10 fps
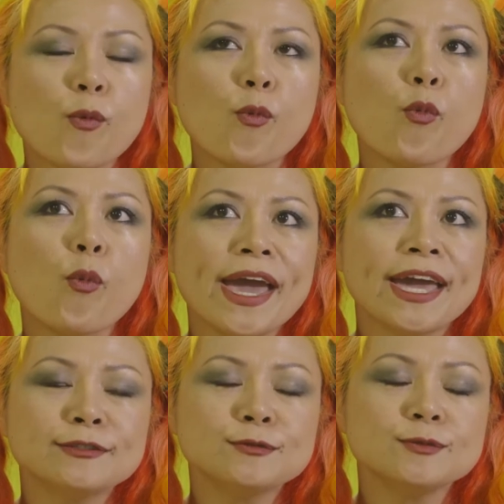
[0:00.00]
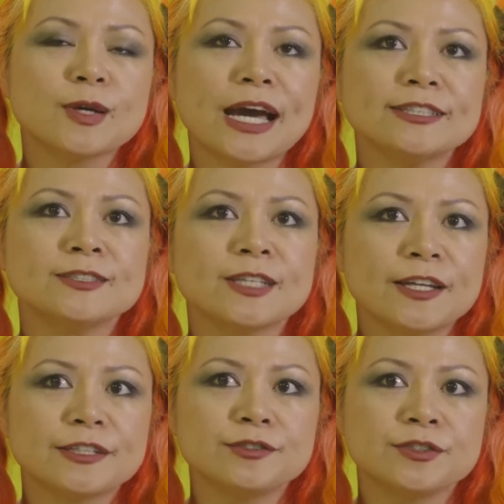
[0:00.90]
When I
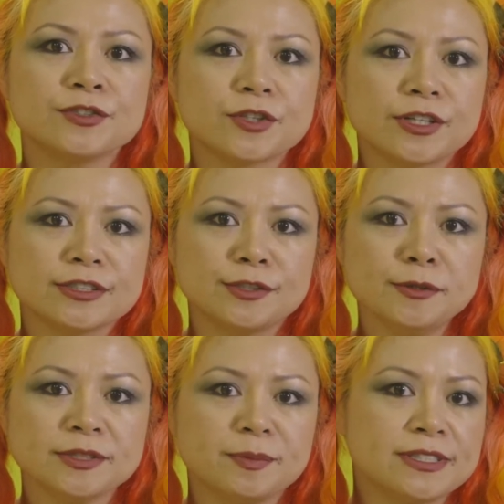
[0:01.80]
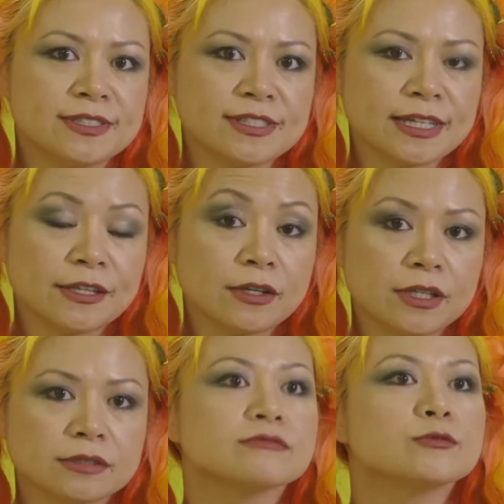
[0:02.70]
decided to start a donut business, I
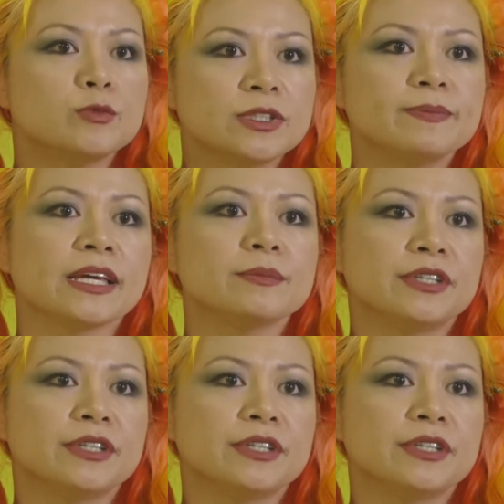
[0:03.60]
thought we'll make